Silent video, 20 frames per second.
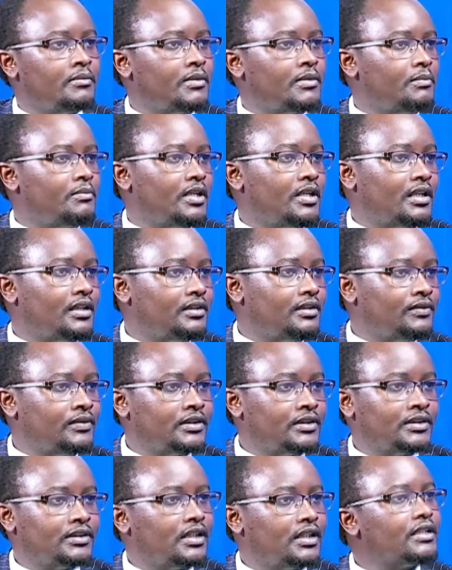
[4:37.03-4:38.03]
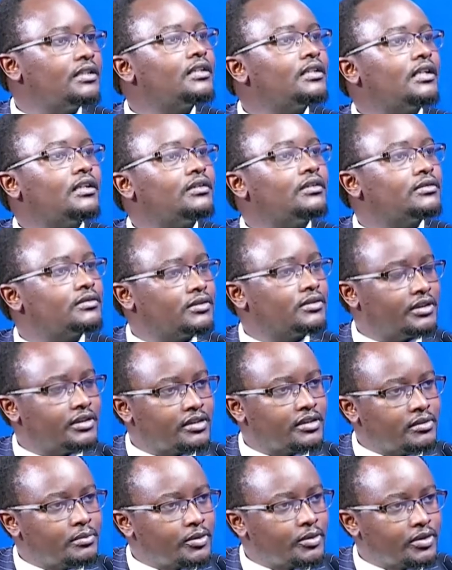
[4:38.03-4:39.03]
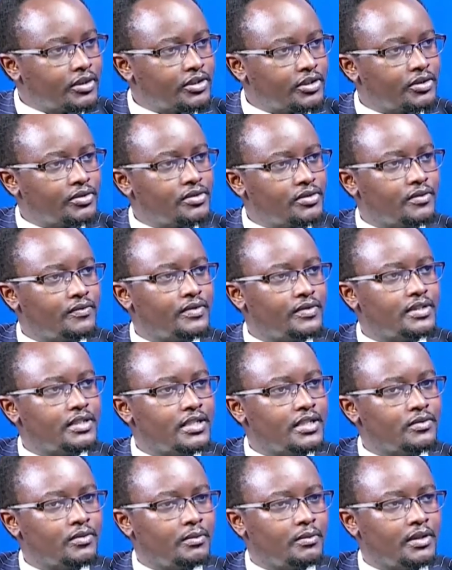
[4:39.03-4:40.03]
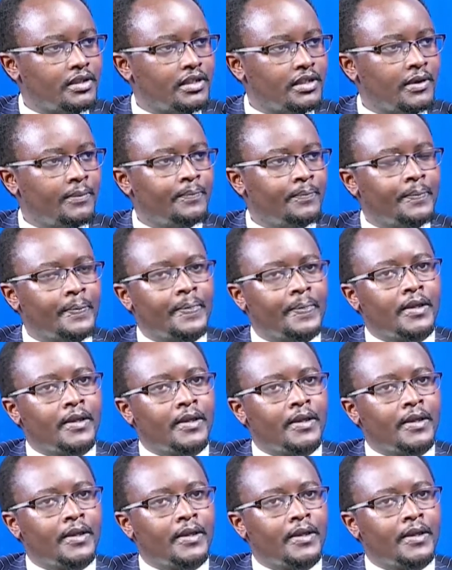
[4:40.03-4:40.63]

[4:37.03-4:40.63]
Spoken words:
maybe a living, then the children protection officers will be there.